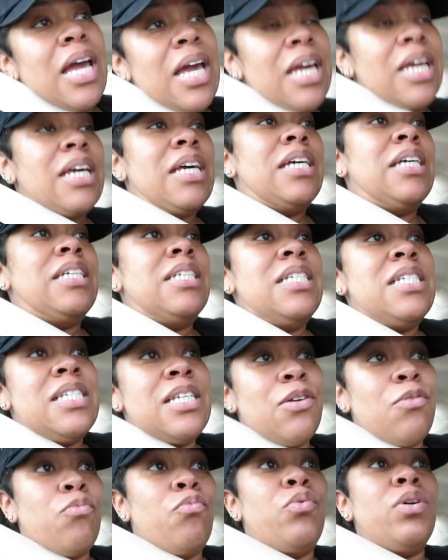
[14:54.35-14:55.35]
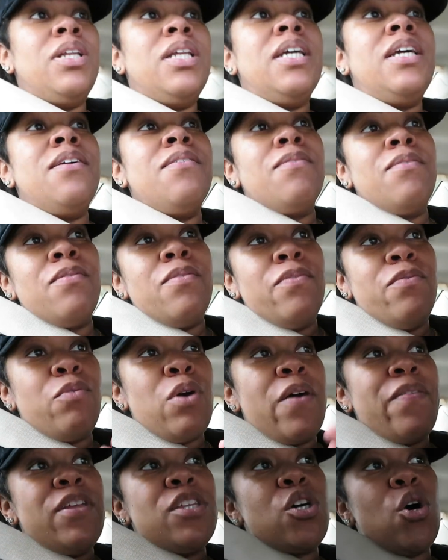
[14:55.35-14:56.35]
and really
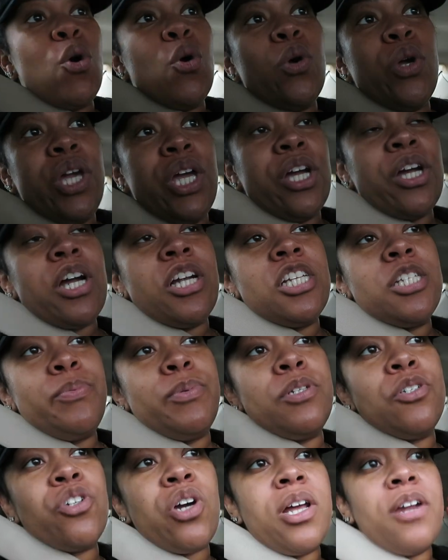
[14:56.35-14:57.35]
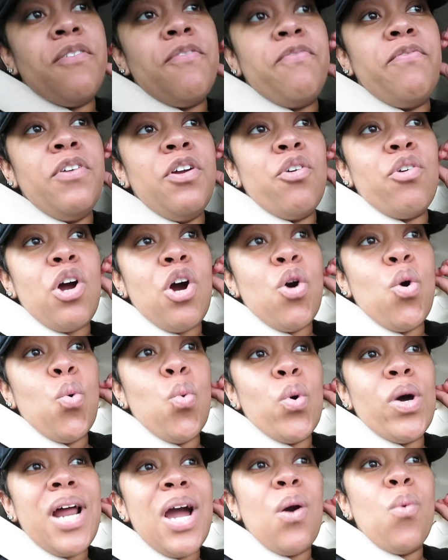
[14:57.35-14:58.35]
throughout this whole year I've just been trying to figure
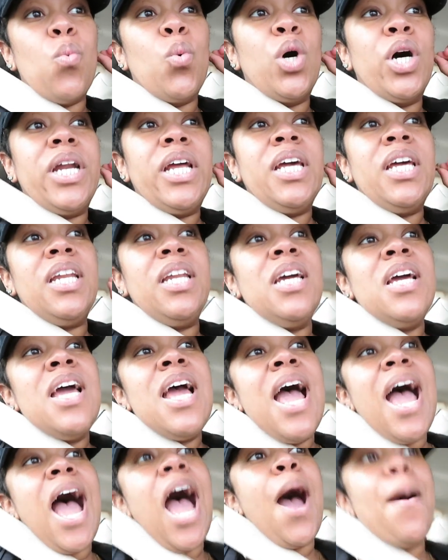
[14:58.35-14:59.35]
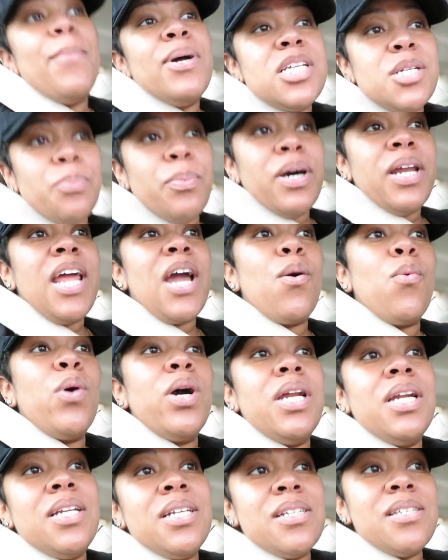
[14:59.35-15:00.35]
out what I wanted how much money I
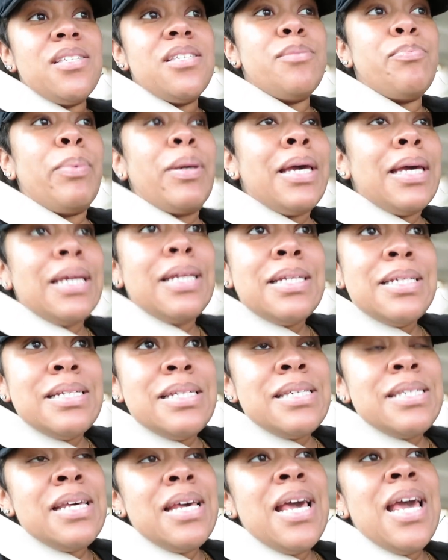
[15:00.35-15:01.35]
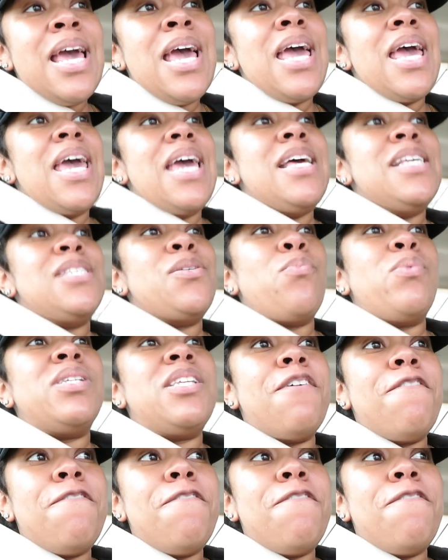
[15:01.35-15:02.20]
wanted to spend is was